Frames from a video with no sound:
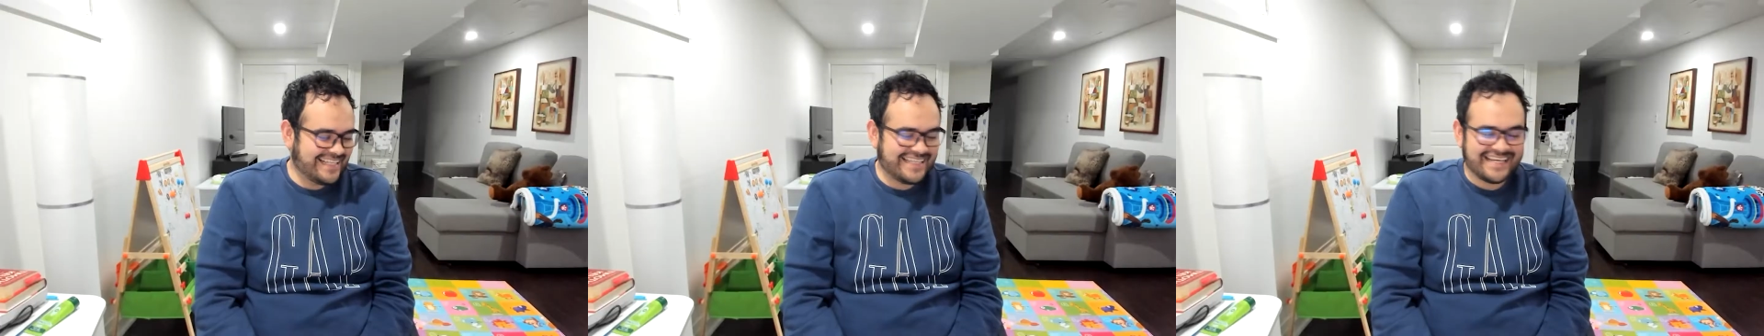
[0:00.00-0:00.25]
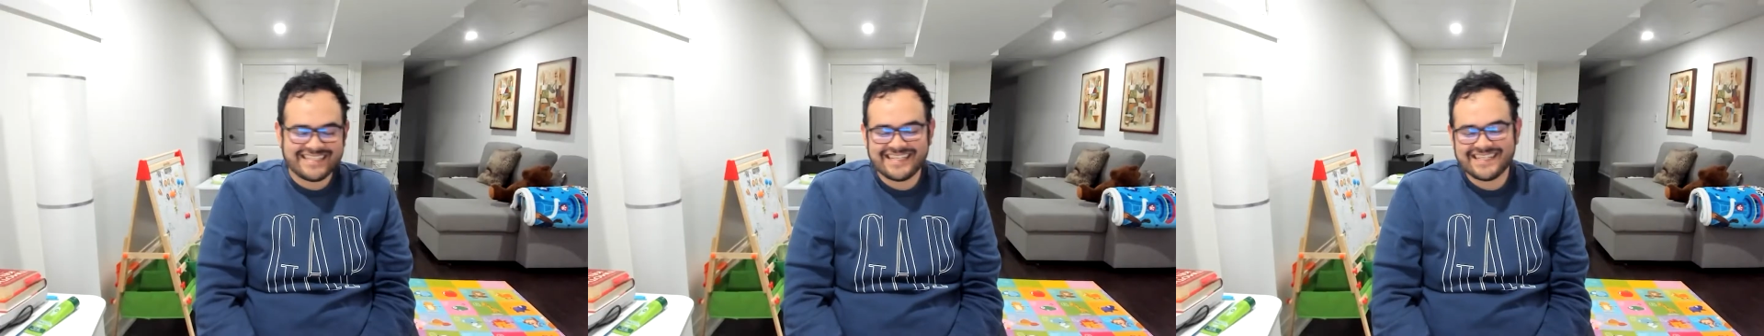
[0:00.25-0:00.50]
that,
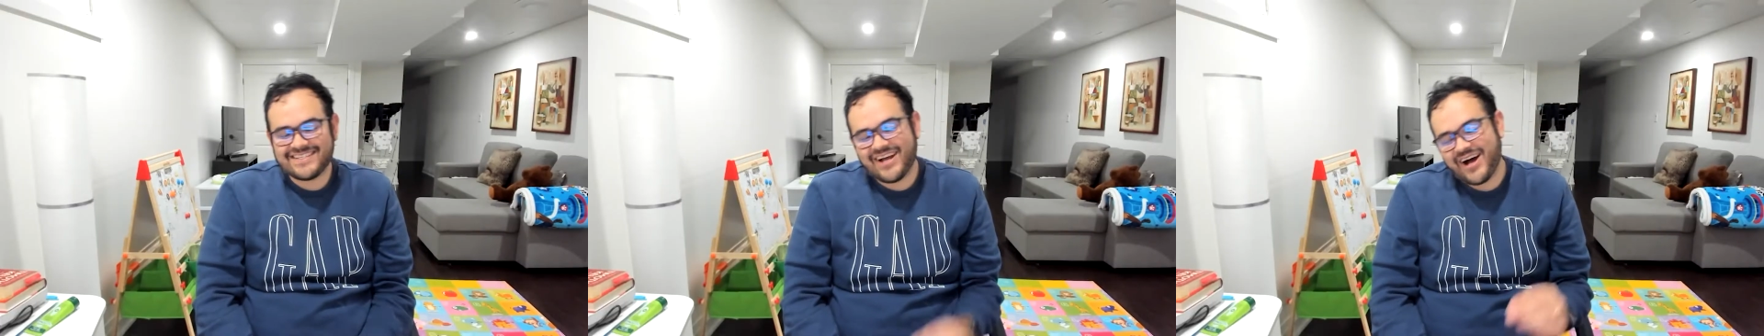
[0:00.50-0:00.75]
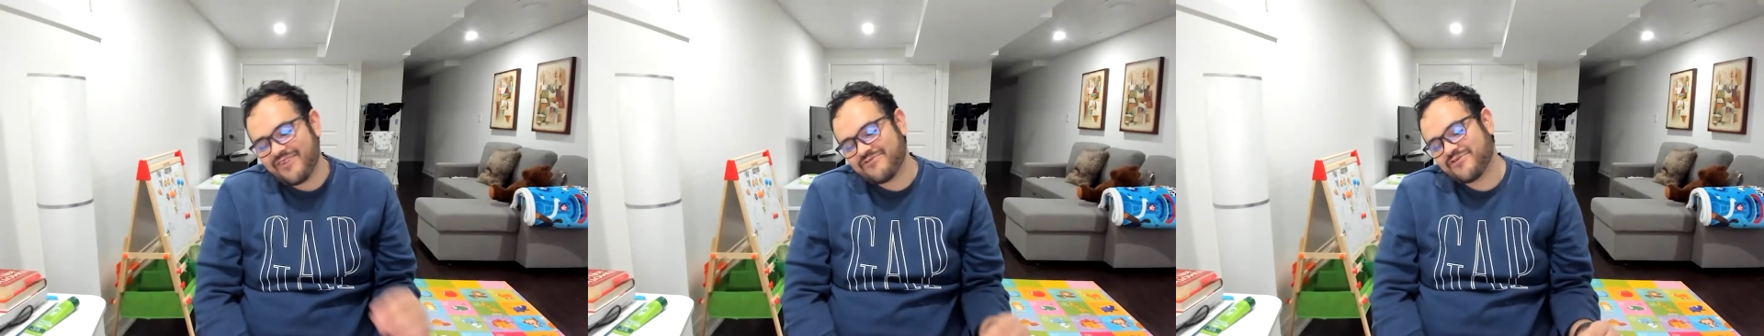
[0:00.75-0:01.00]
that's a
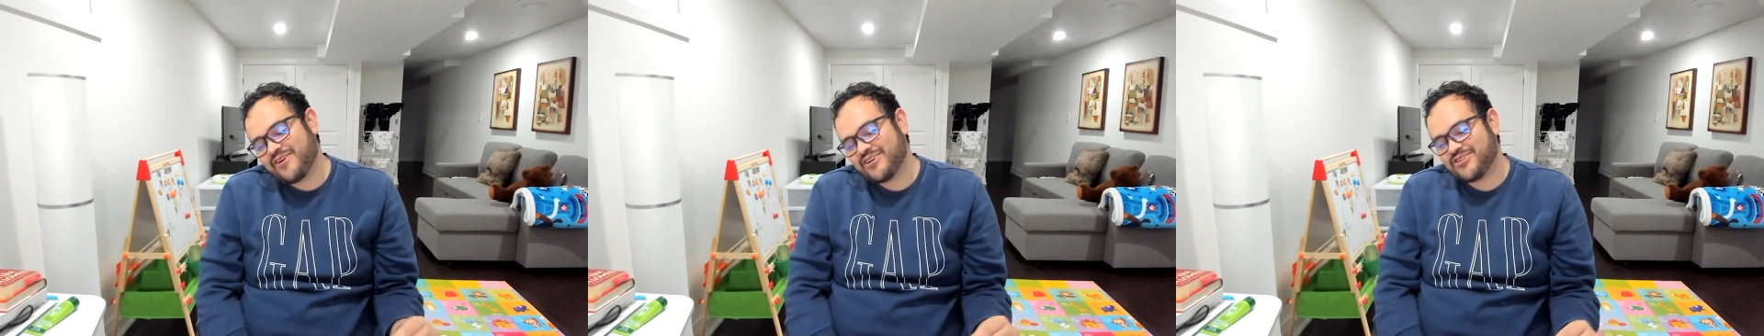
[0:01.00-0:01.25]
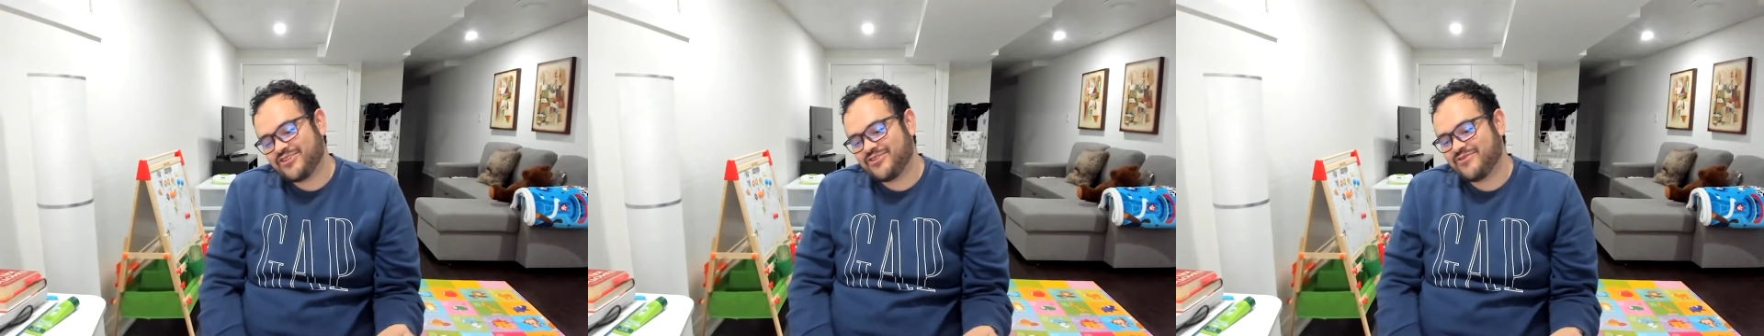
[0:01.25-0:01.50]
tough
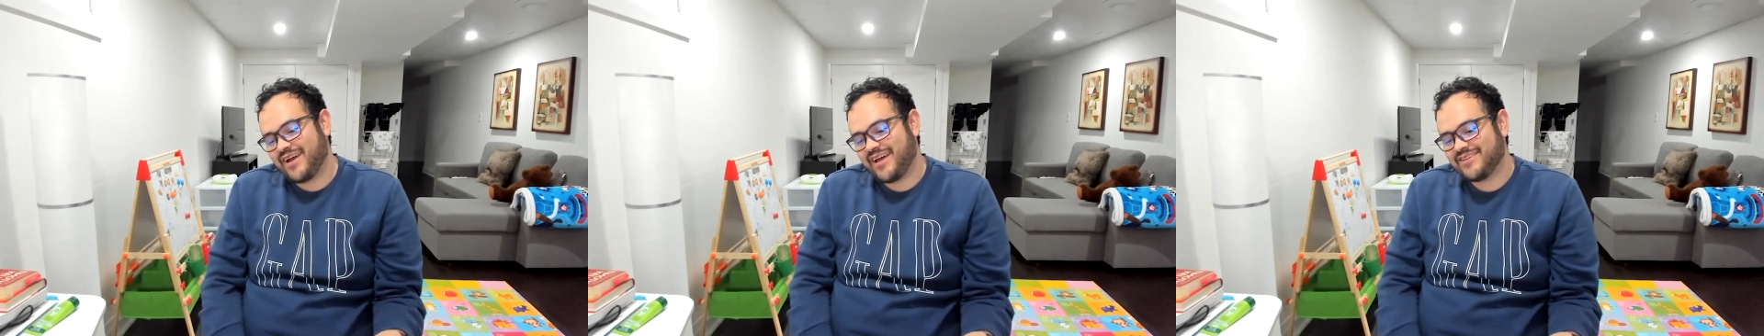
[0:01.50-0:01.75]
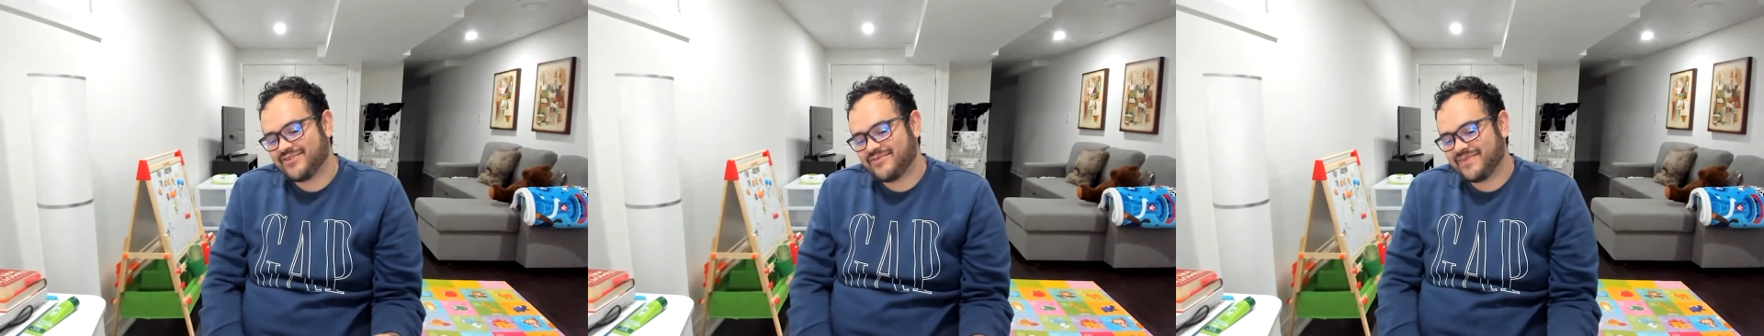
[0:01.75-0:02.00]
question to
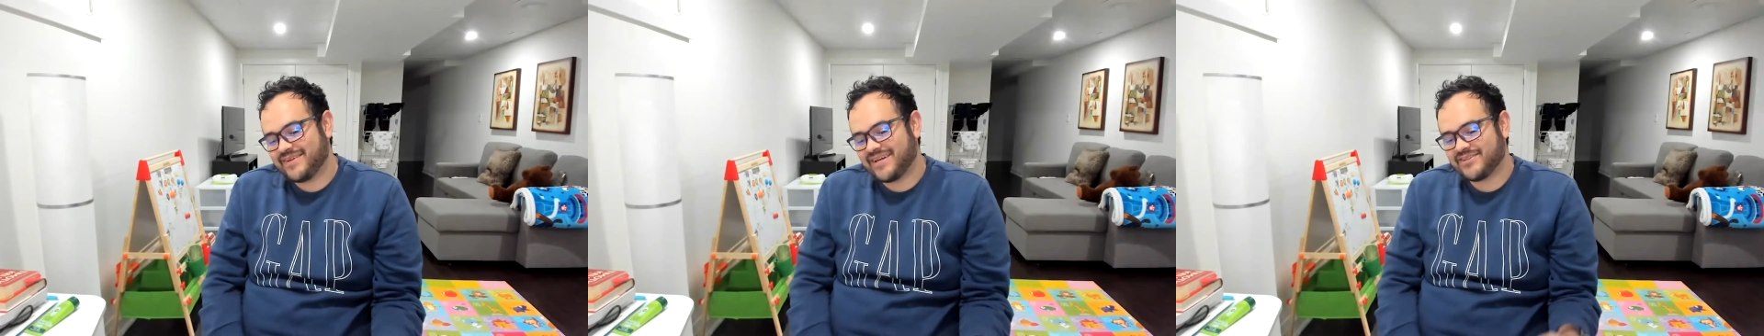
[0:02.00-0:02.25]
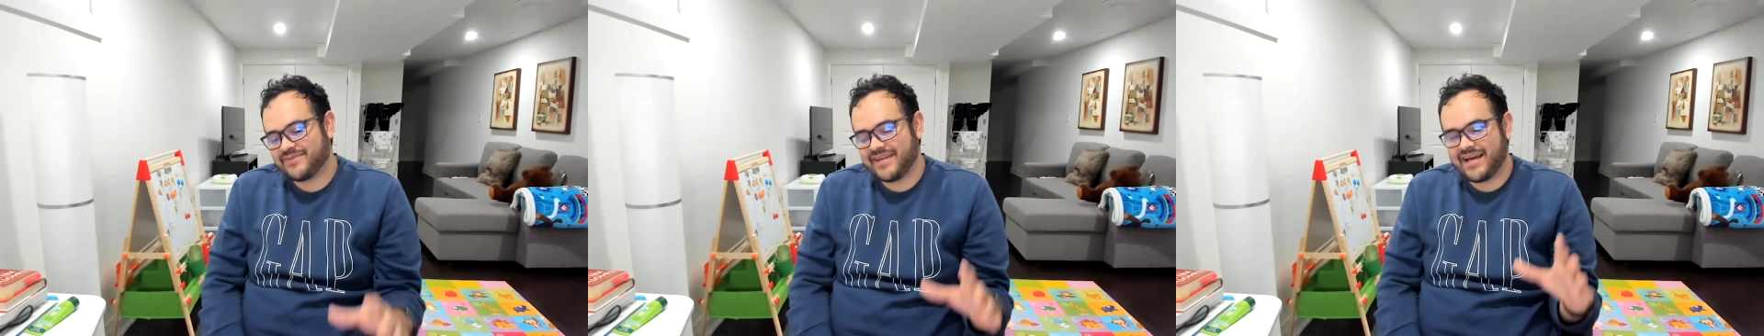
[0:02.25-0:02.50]
answer
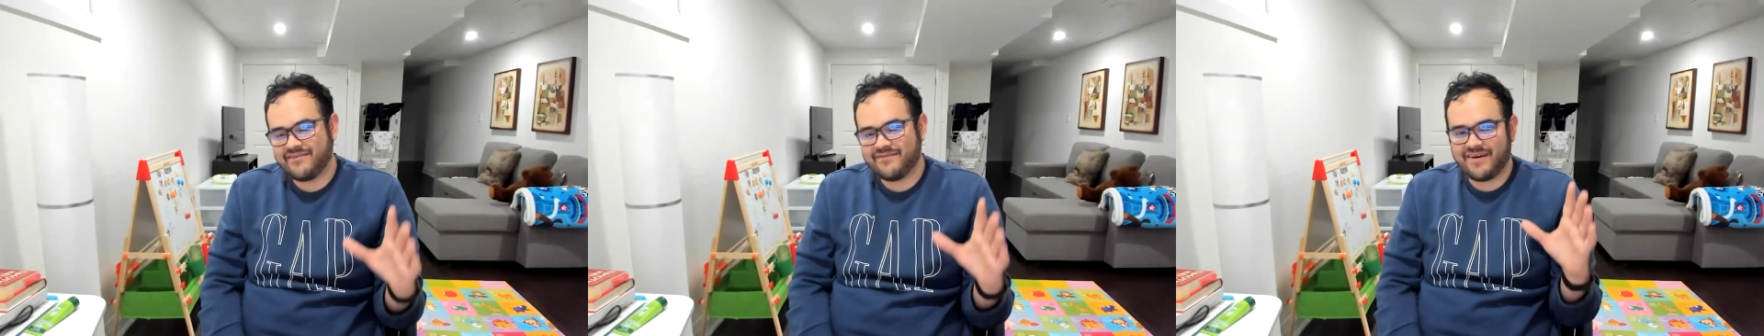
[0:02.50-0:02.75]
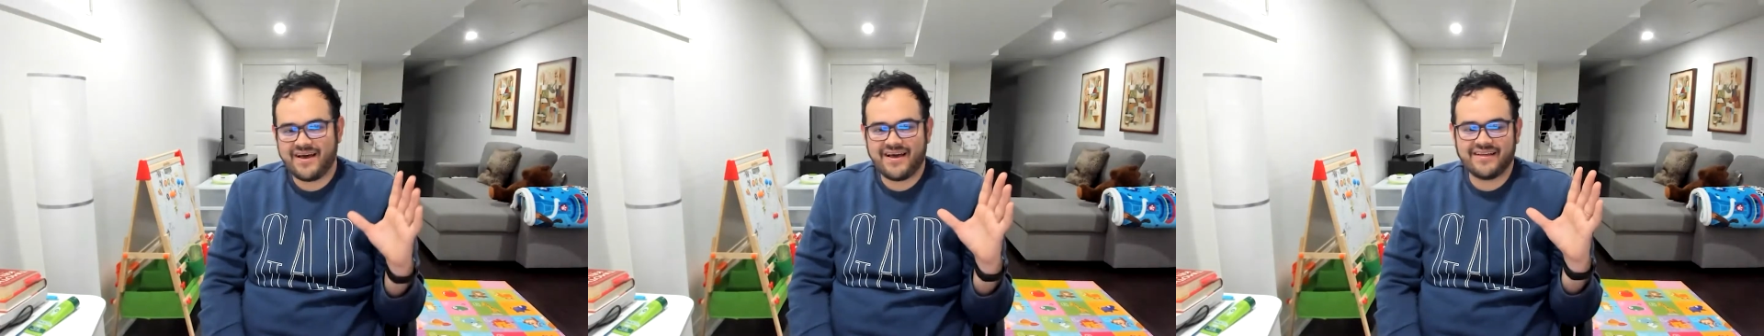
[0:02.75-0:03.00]
because we
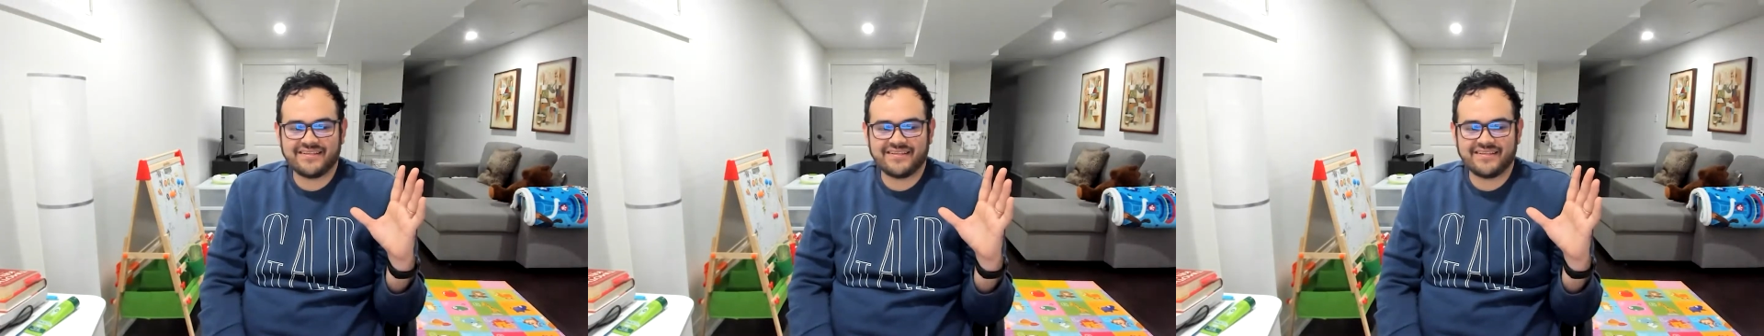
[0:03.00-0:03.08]
have